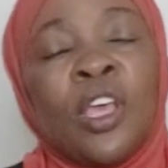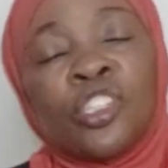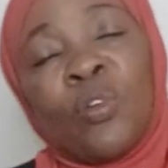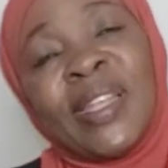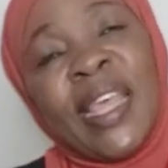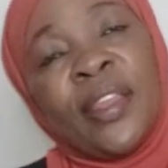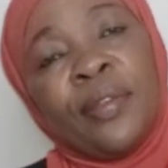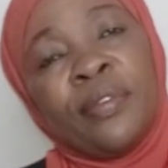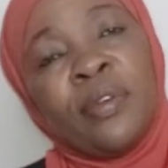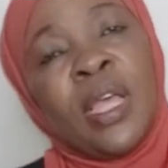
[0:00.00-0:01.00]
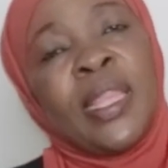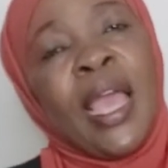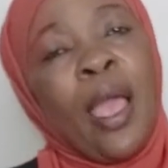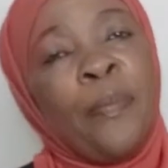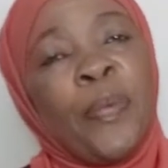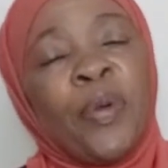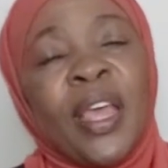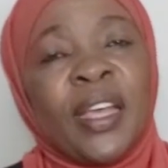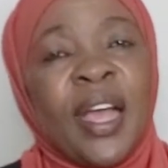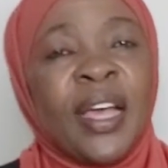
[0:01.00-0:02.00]
So what they do, they have people
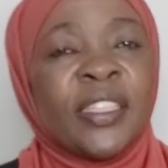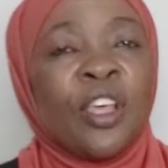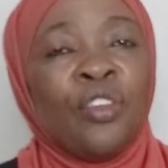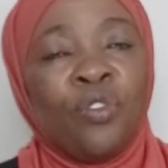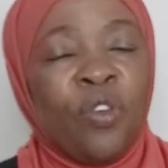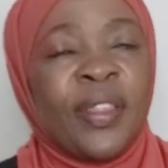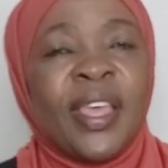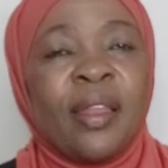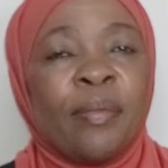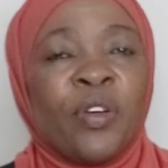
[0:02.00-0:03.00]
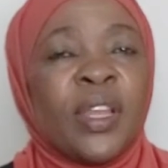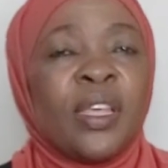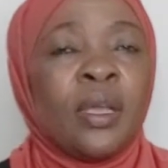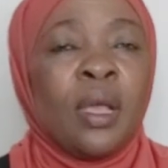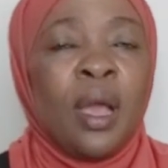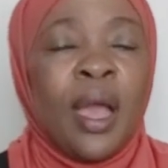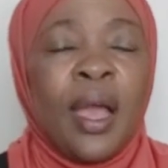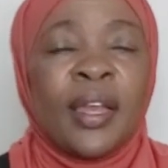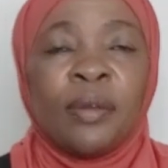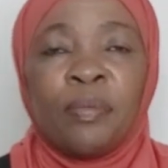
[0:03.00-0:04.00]
like us. You go there in the morning
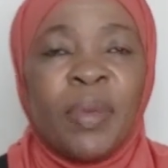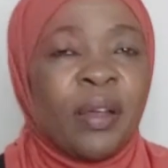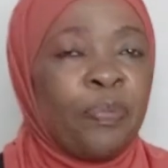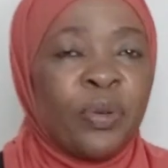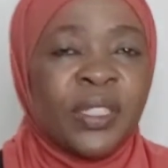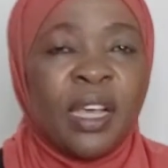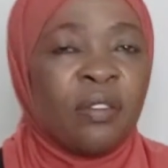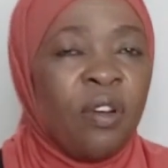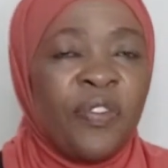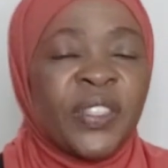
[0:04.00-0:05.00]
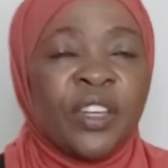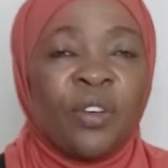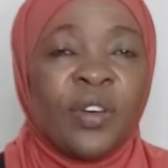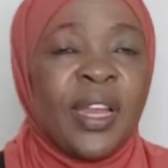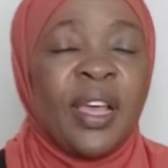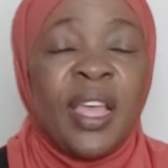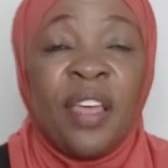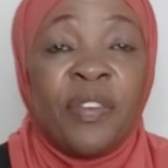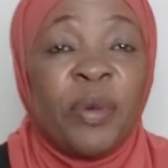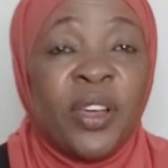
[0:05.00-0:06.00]
and put the office in order
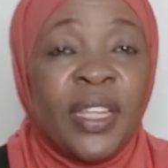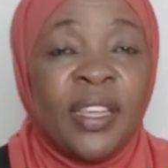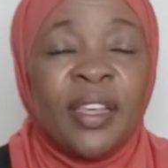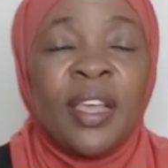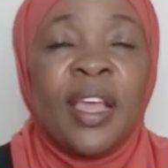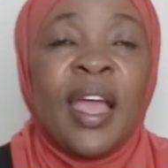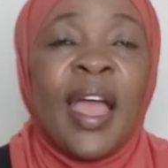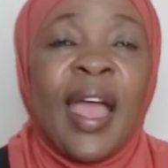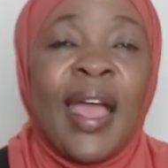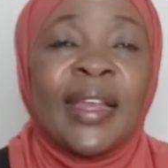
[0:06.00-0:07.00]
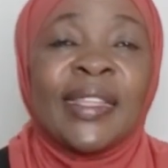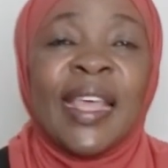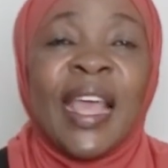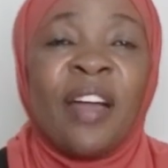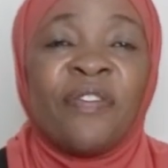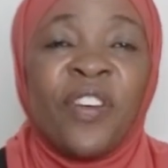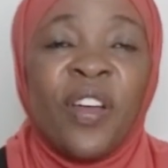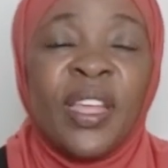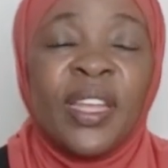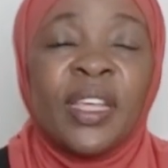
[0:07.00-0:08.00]
every morning, and
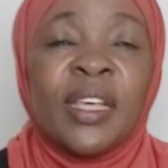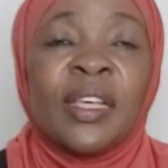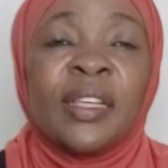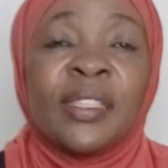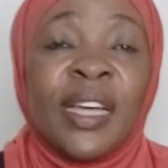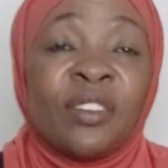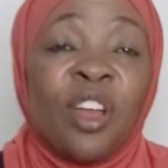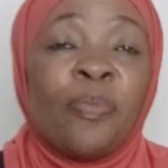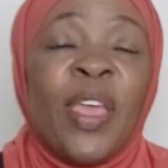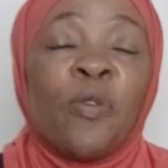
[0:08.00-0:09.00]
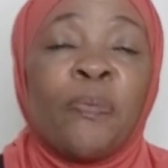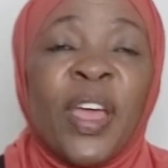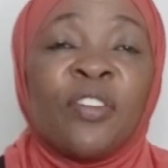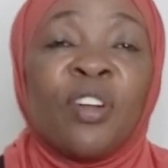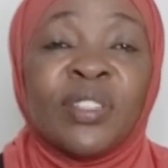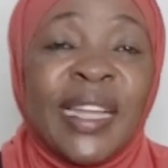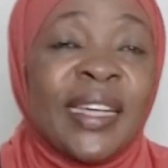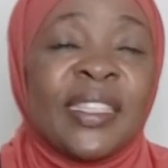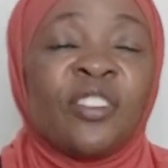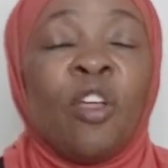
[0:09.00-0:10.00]
they couldn't pay you payroll
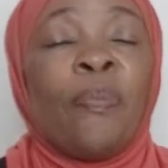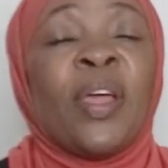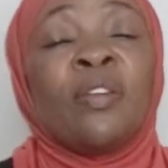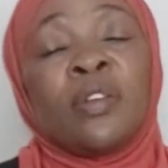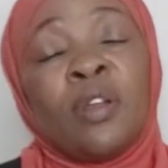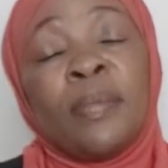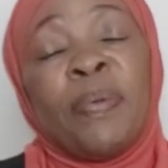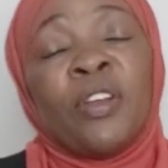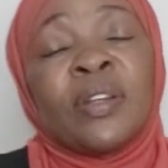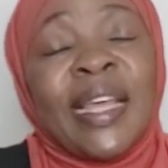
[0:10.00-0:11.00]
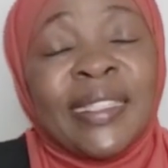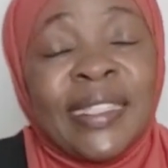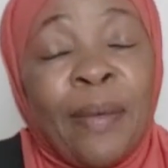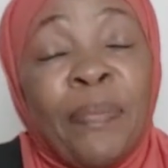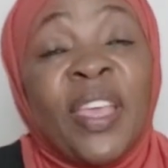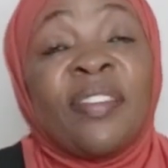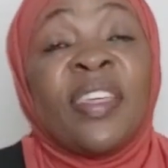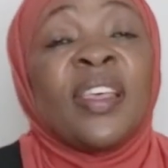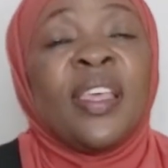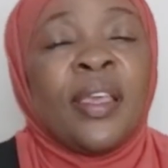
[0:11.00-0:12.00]
taxes. Payroll tax is a big
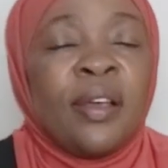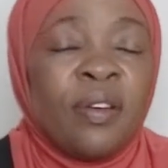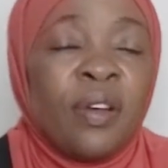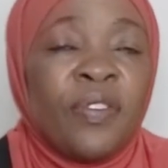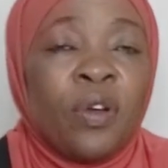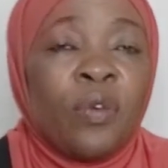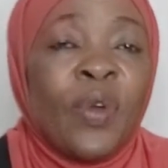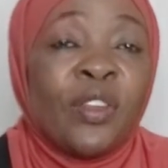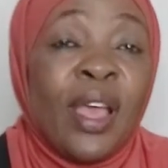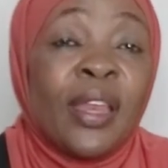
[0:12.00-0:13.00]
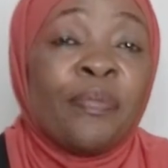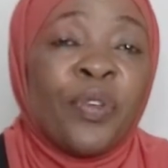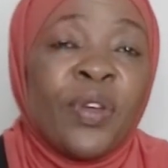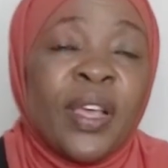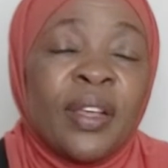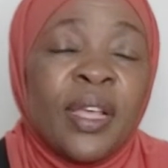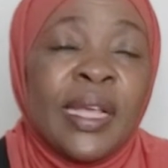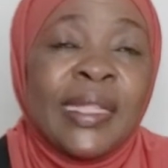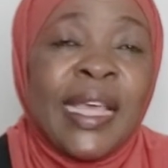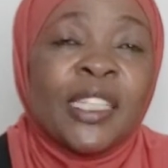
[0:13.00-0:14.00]
thing here. So when you're an employer,
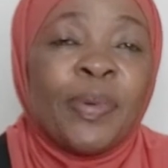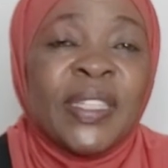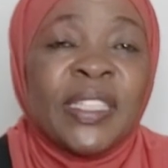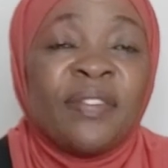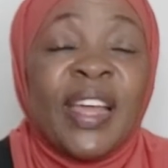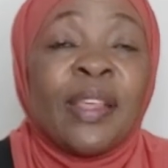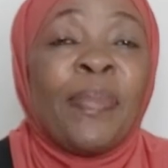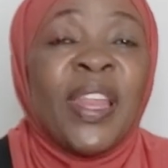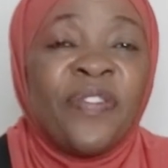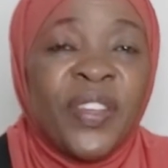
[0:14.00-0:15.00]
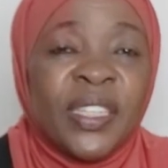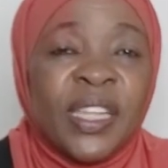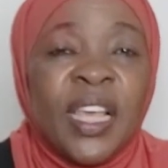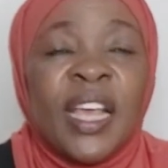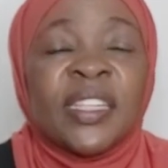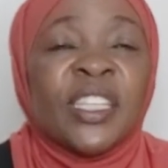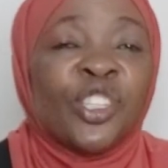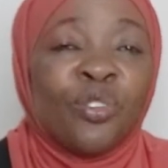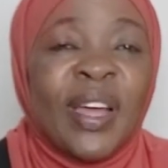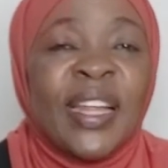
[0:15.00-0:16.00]
they're expensive, and the benefits, health
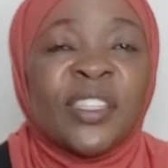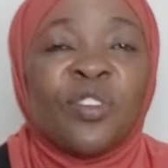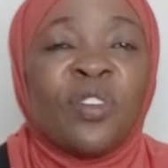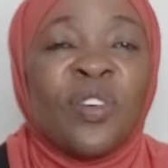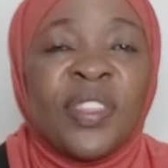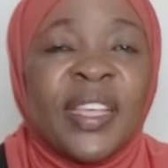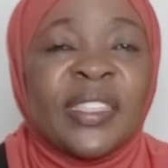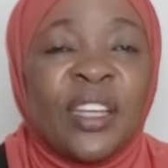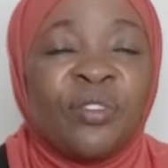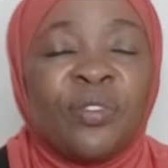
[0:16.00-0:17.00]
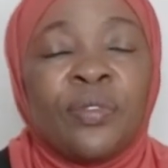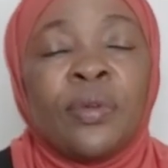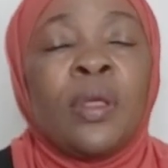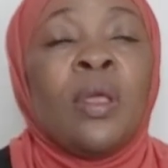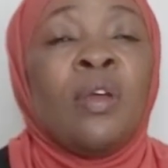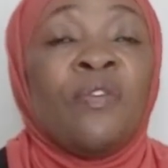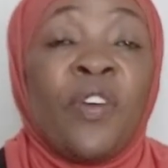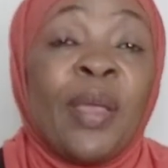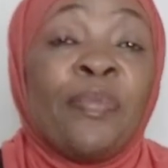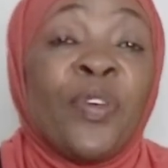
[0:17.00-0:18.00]
insurance, all those things that you do for
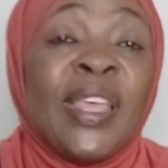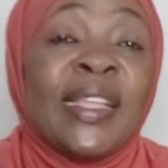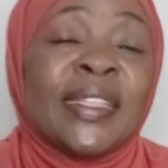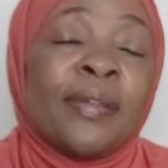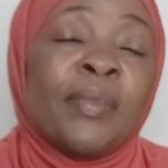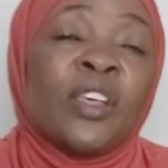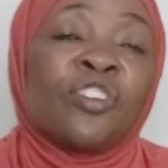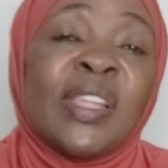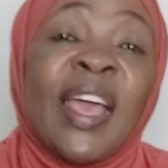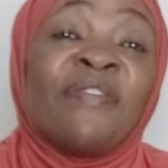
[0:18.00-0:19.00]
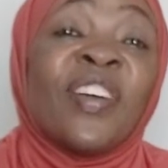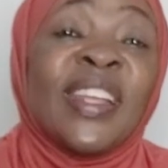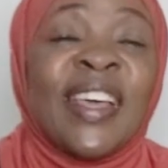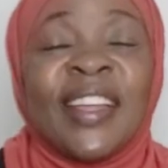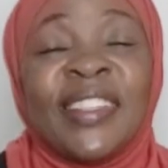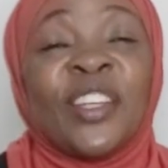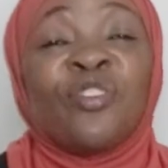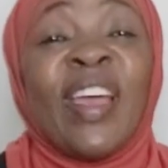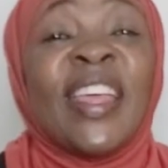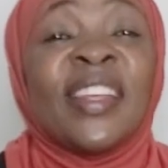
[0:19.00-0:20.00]
employees. So they avoid that. The
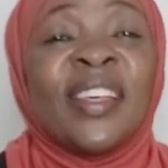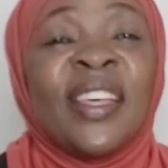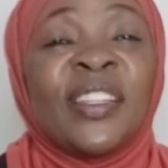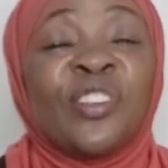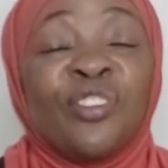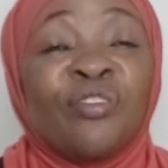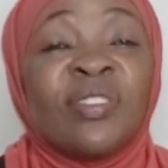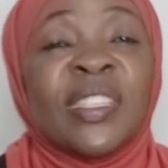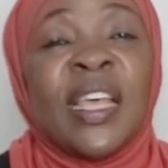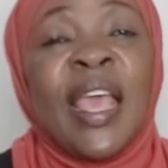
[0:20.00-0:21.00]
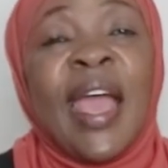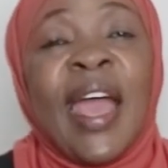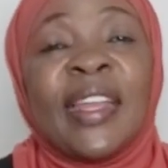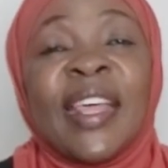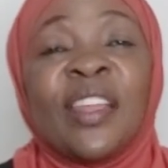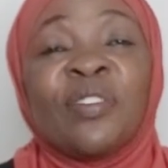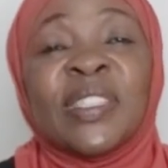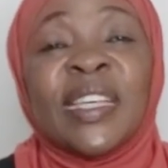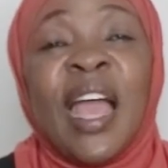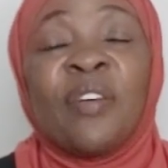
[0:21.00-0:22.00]
trend is to use, and then you
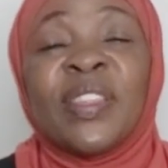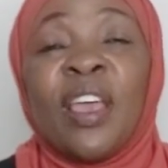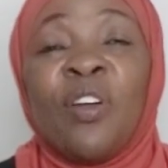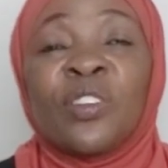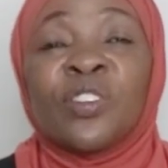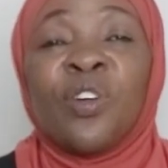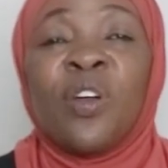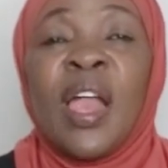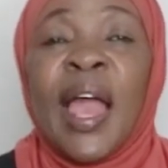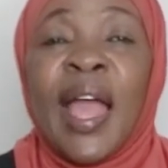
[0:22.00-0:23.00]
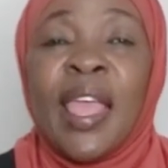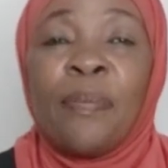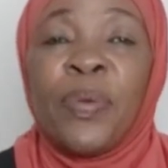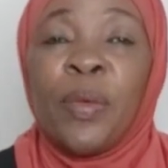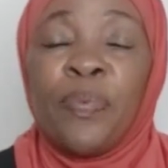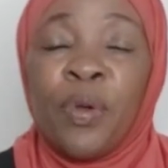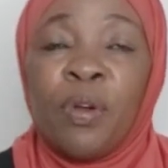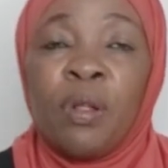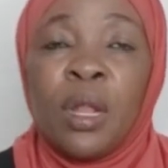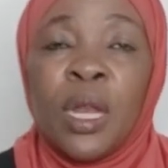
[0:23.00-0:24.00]
see how they also hire
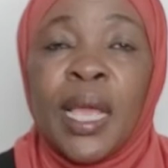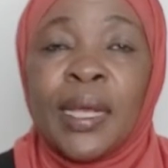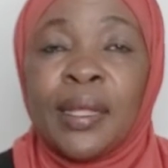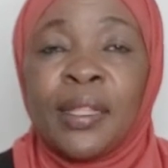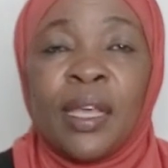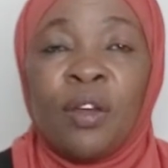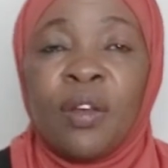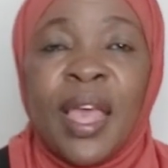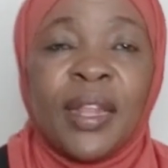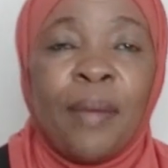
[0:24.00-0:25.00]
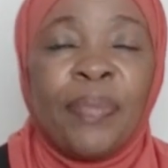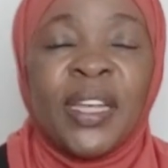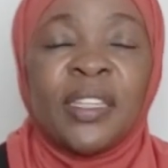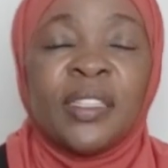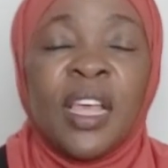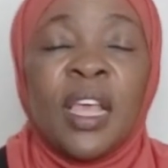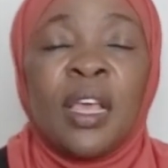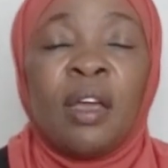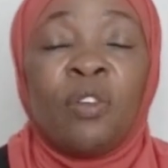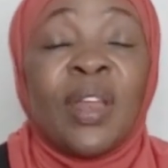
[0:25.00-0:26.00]
people like the online companies,
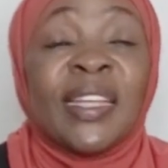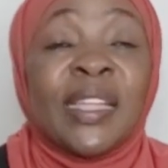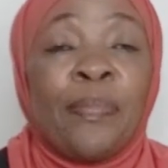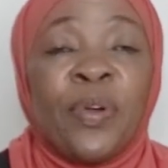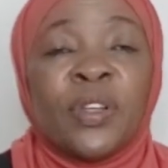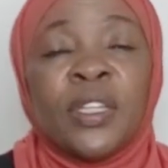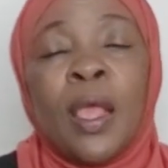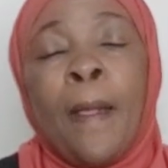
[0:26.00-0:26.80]
online support,